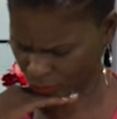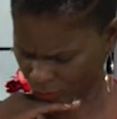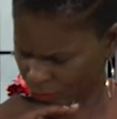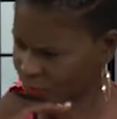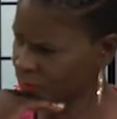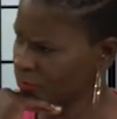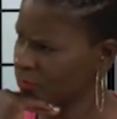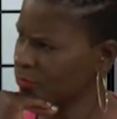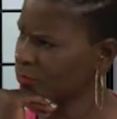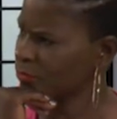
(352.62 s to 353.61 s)

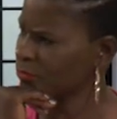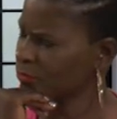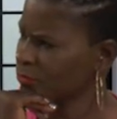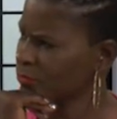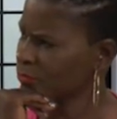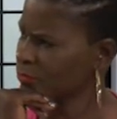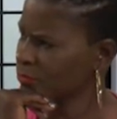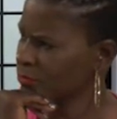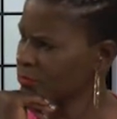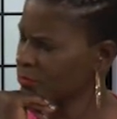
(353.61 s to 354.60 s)

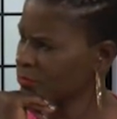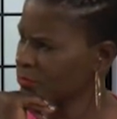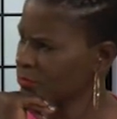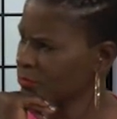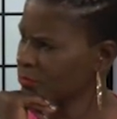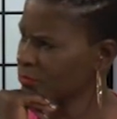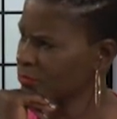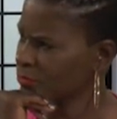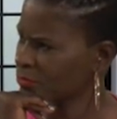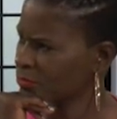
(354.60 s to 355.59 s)

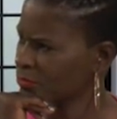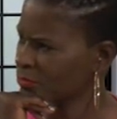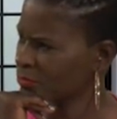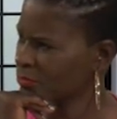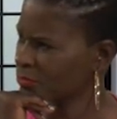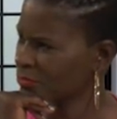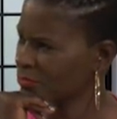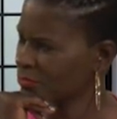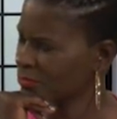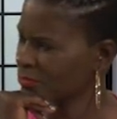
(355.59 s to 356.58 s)

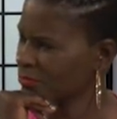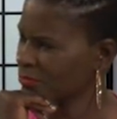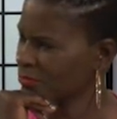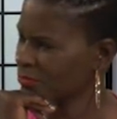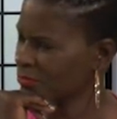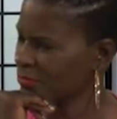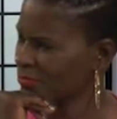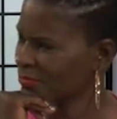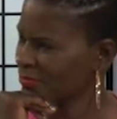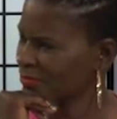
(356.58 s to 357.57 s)

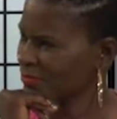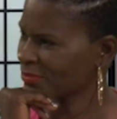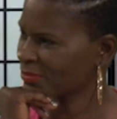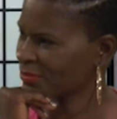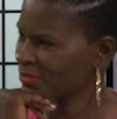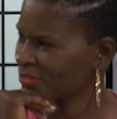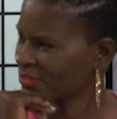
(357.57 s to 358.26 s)
No words are spoken by the person on screen.